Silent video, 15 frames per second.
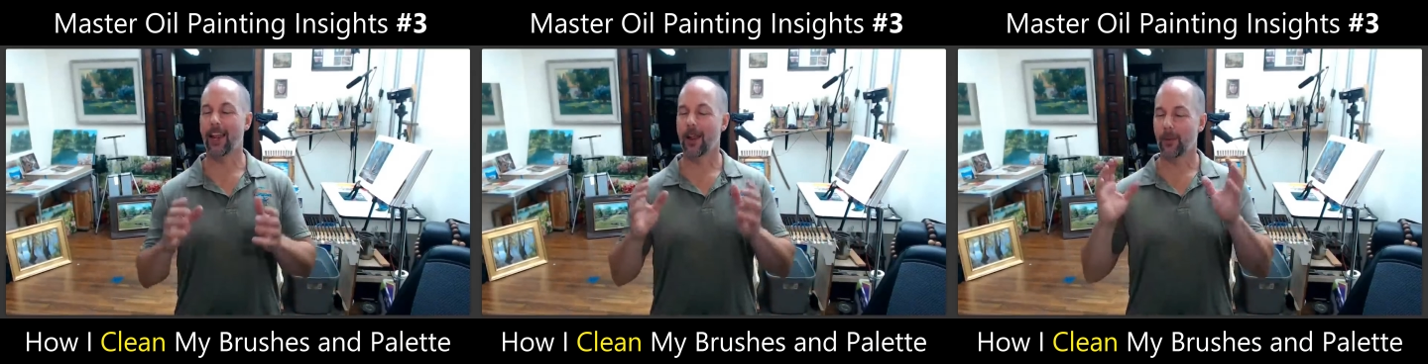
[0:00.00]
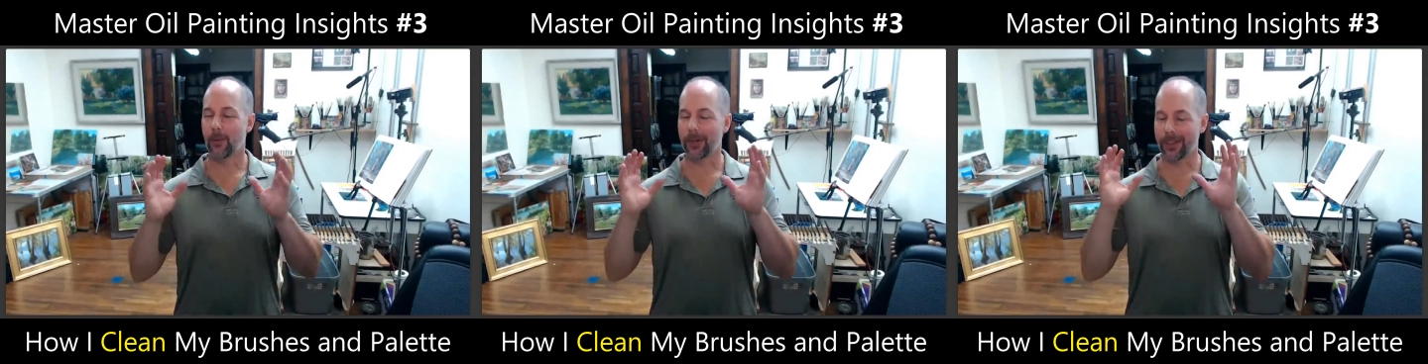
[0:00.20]

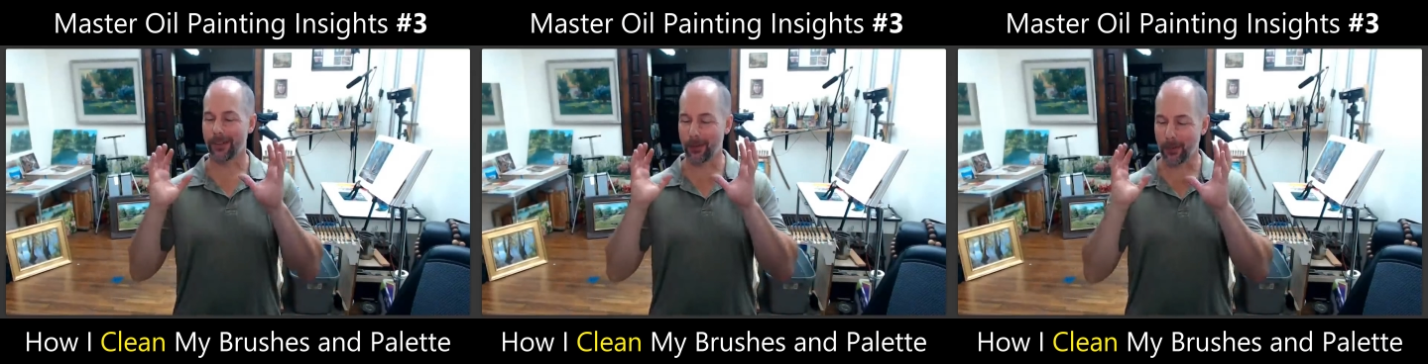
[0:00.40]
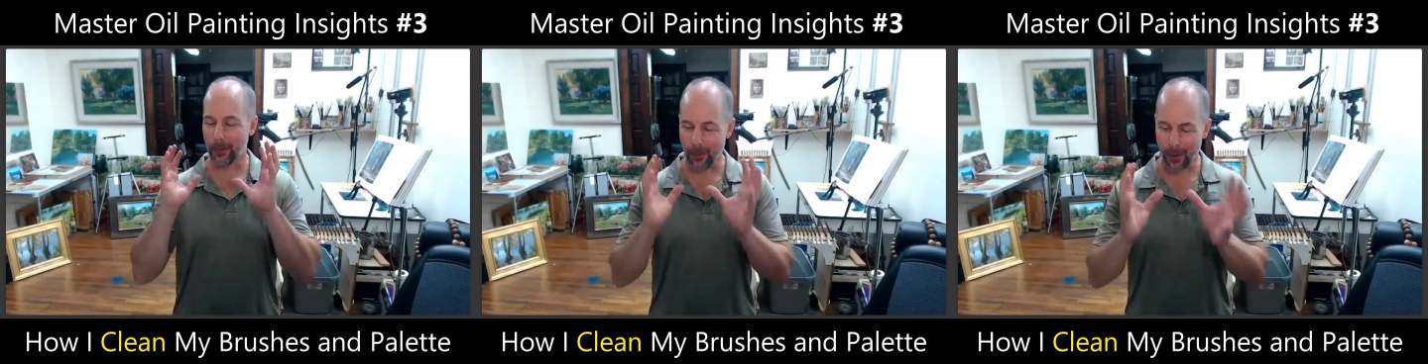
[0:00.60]
which is
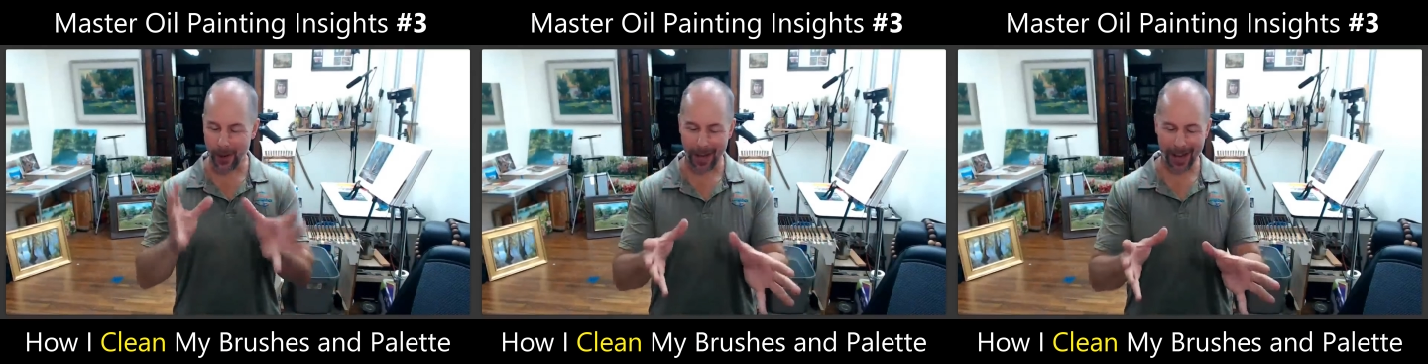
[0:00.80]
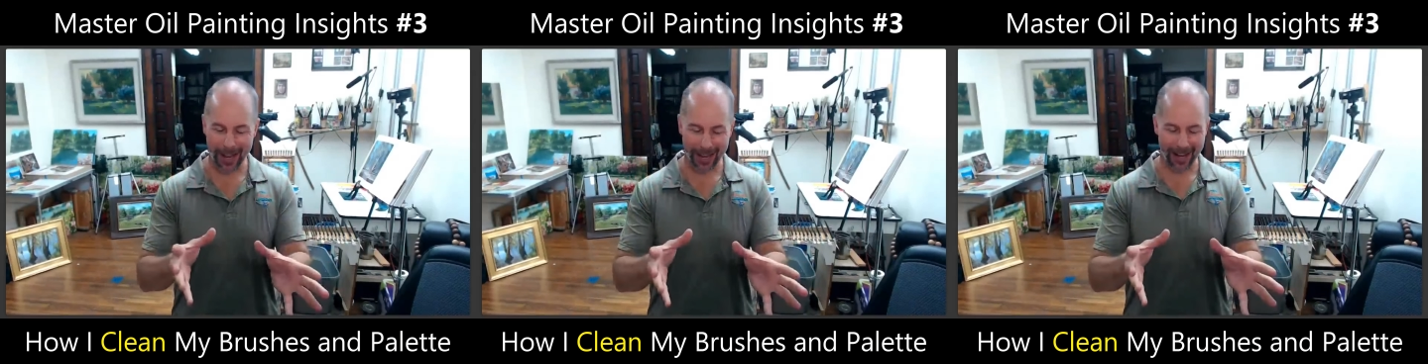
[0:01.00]

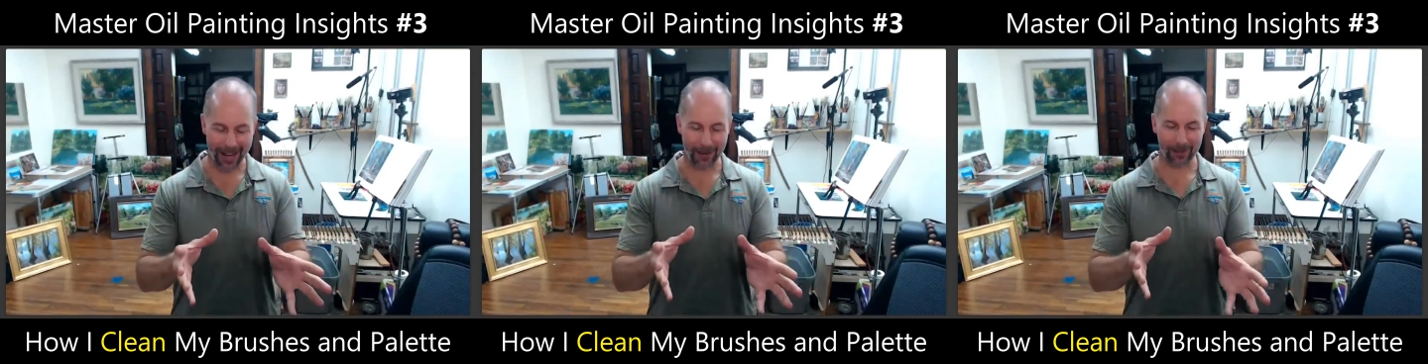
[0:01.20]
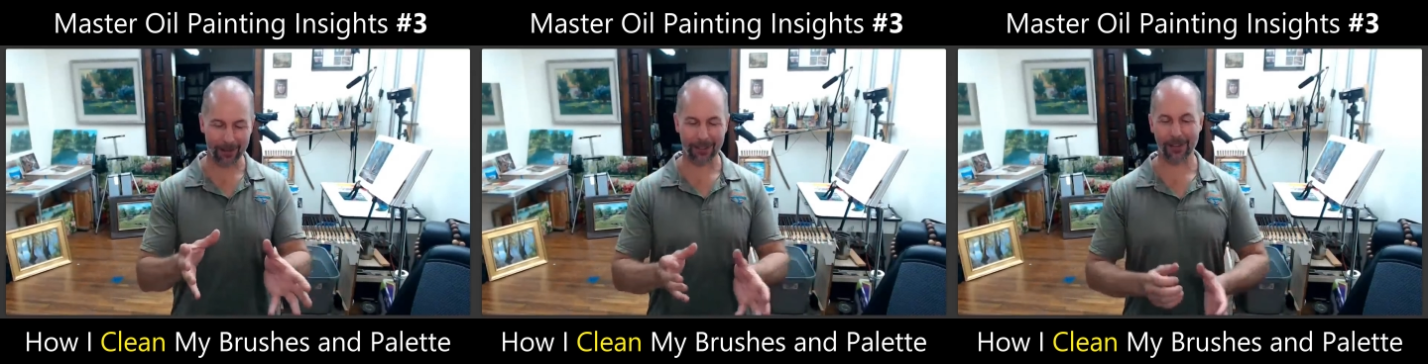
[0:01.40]
why I
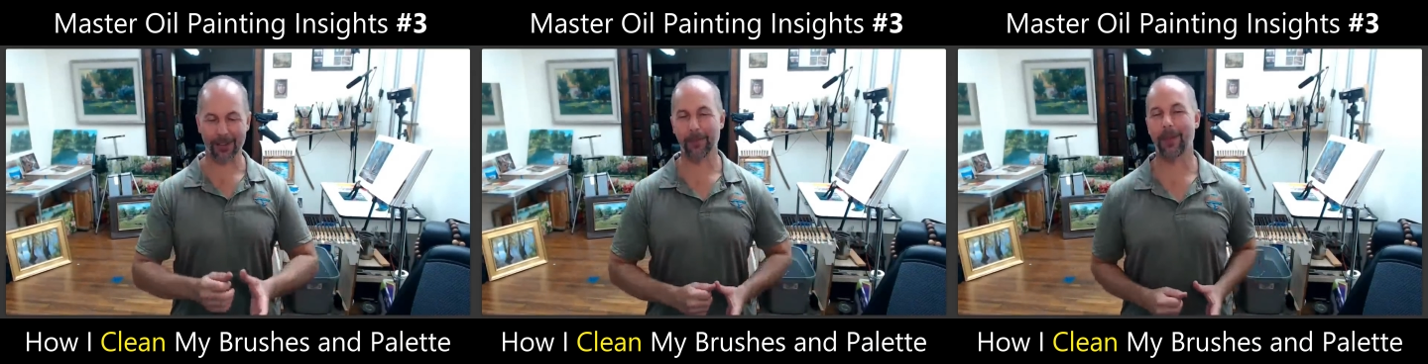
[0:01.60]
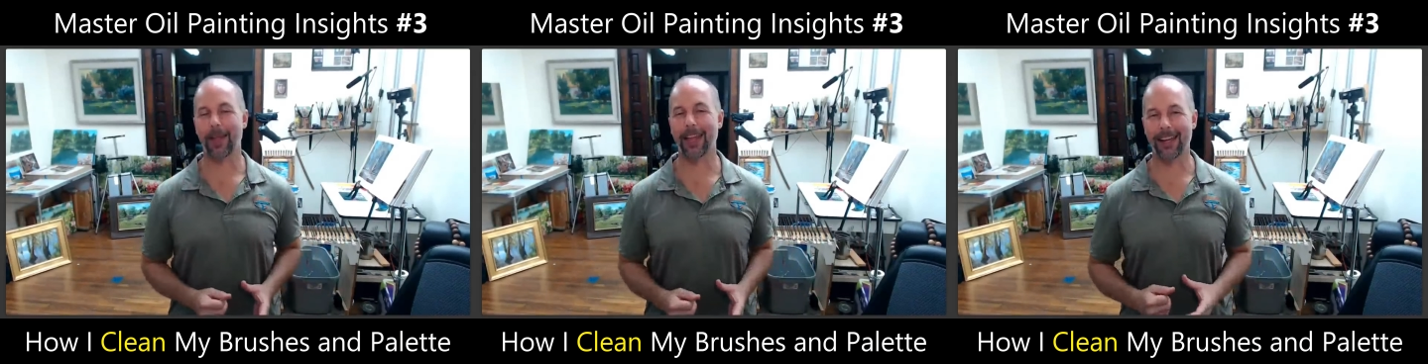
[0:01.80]
am so
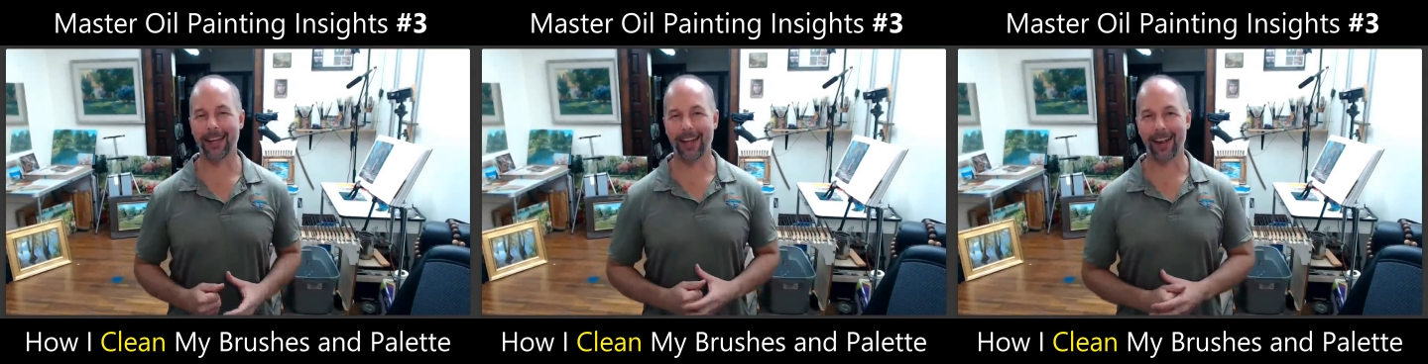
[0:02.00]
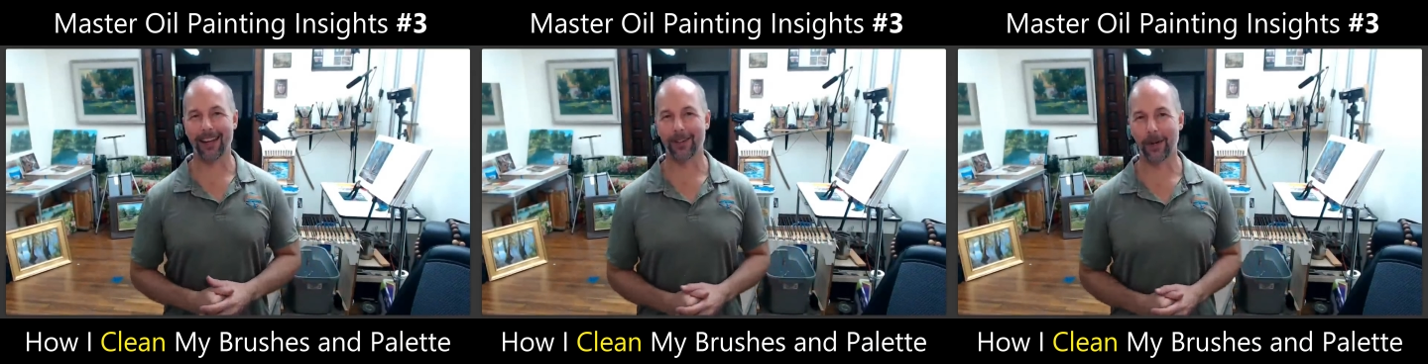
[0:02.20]
dependent
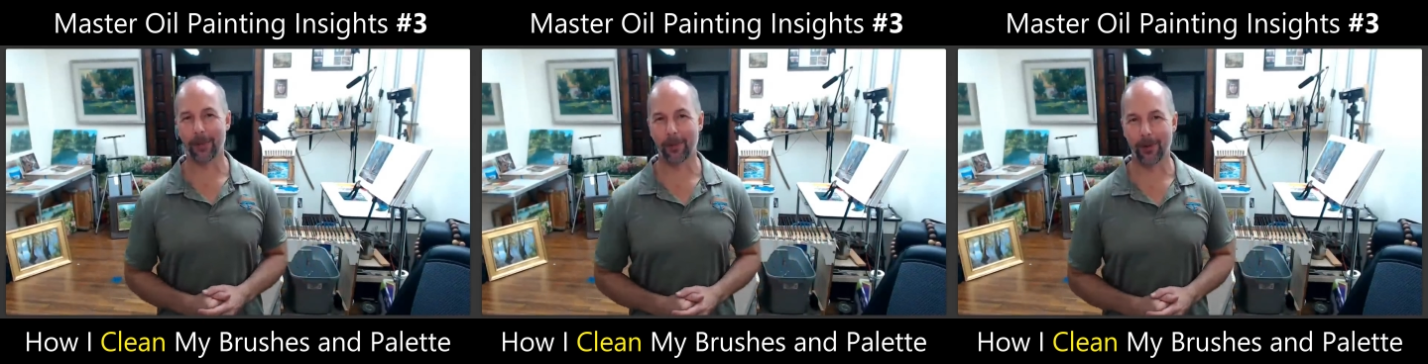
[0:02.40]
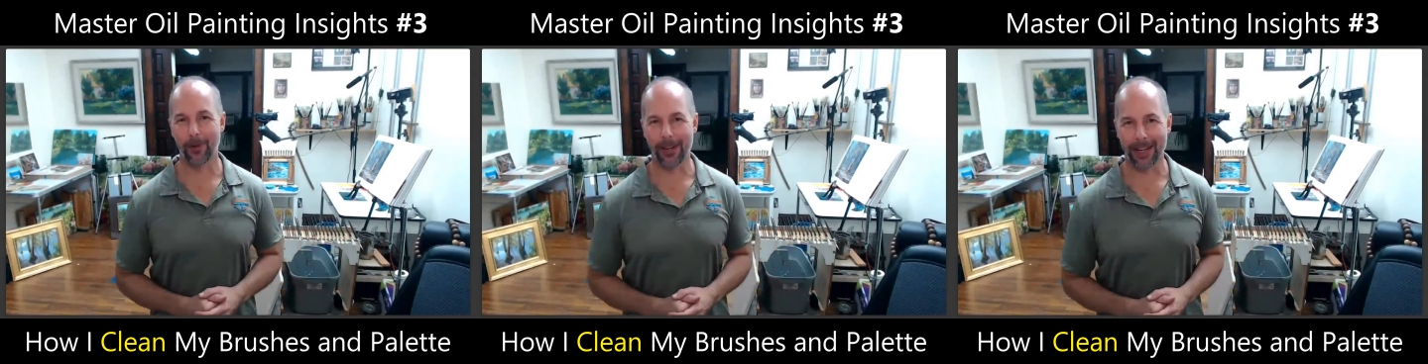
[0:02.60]
on
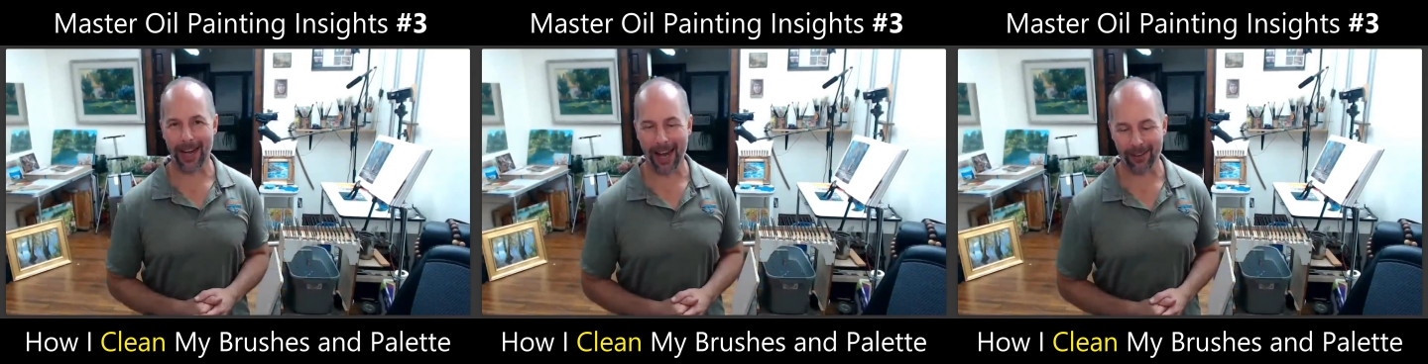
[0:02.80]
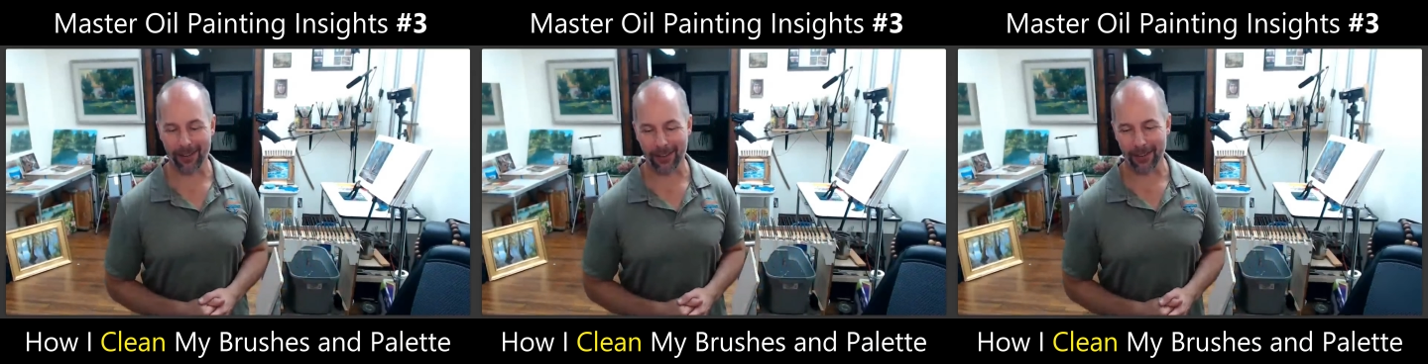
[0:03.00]
Terpenoid
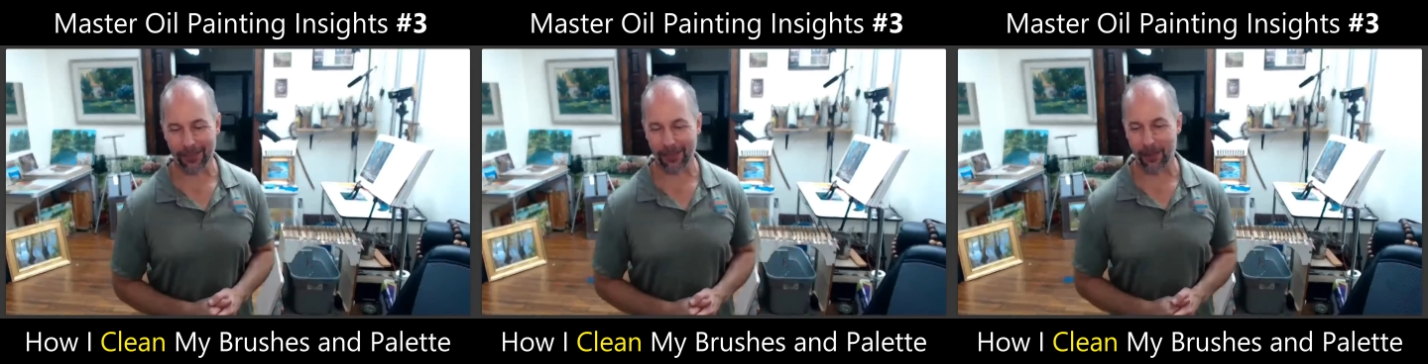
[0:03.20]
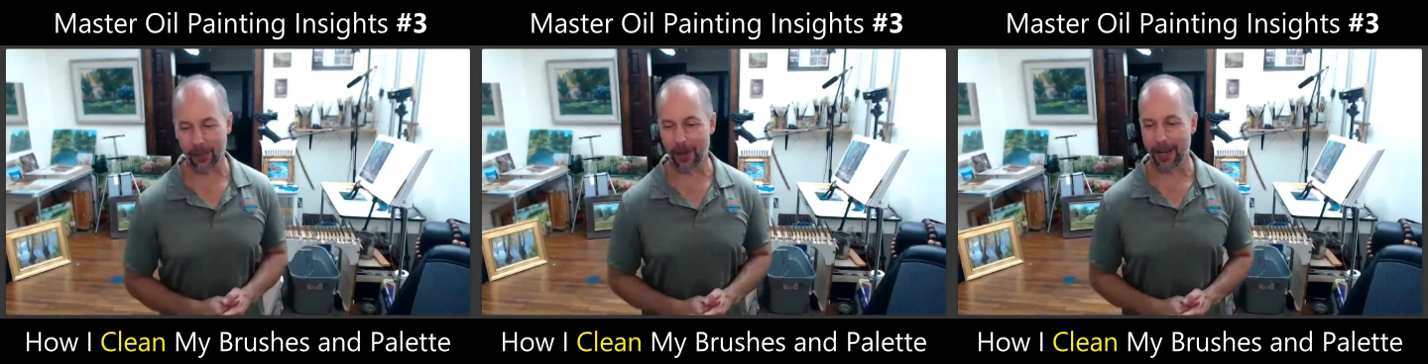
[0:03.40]
Naturals
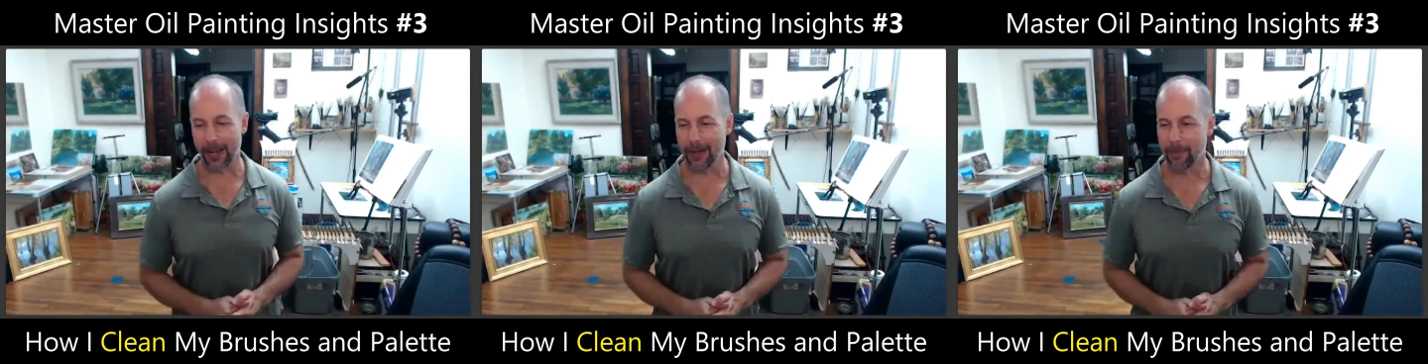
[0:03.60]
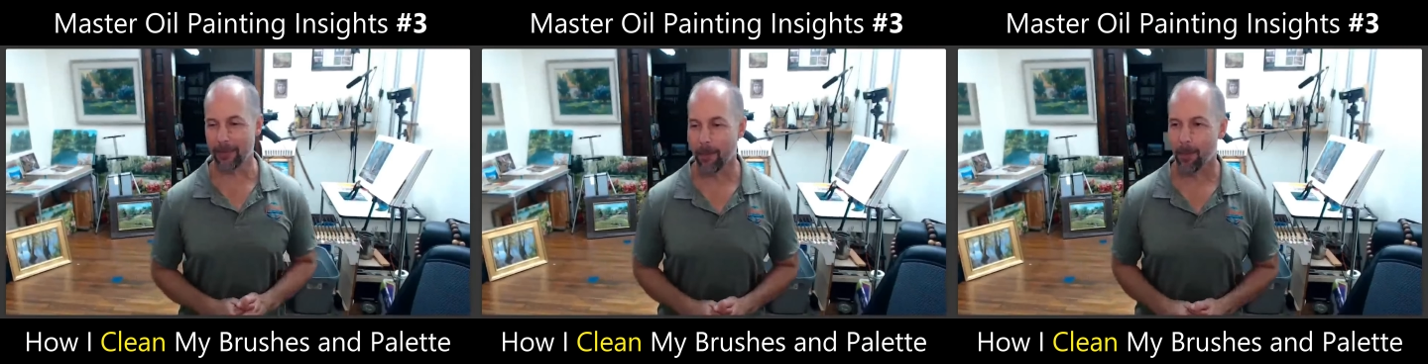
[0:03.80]
for one.